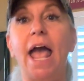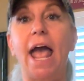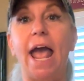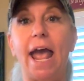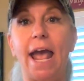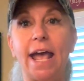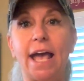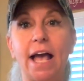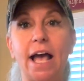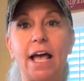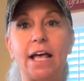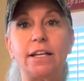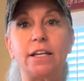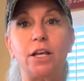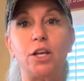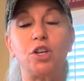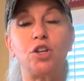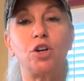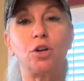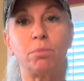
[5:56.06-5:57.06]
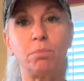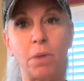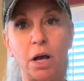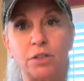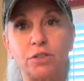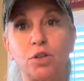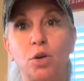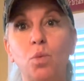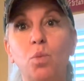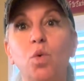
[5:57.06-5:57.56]
and your
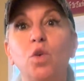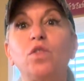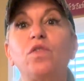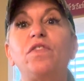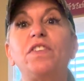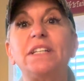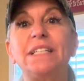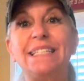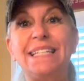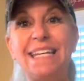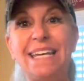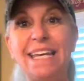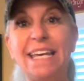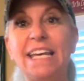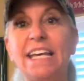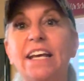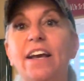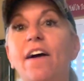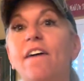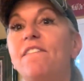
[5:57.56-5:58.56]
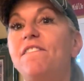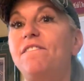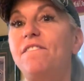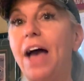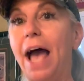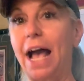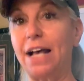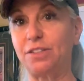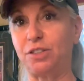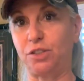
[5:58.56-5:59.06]
muscle will fatigue
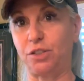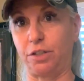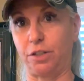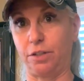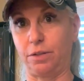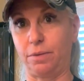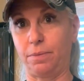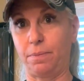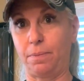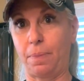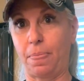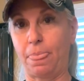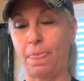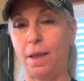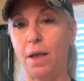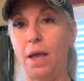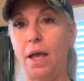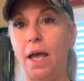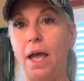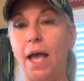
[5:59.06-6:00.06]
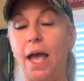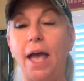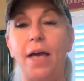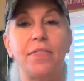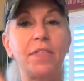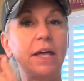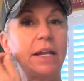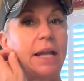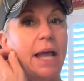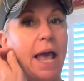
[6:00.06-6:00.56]
faster.
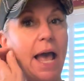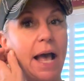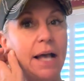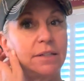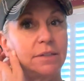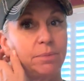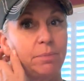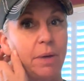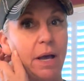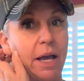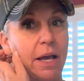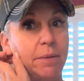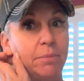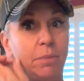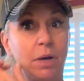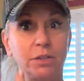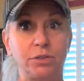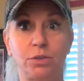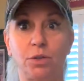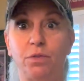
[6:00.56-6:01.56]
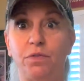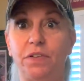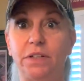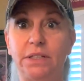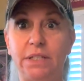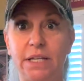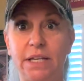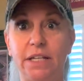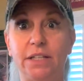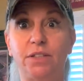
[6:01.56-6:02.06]
And then as my muscle
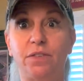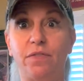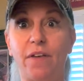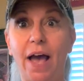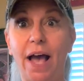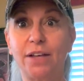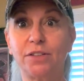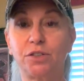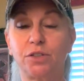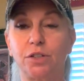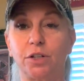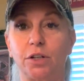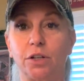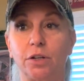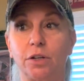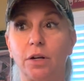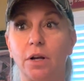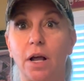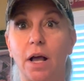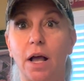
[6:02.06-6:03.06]
fatigues faster,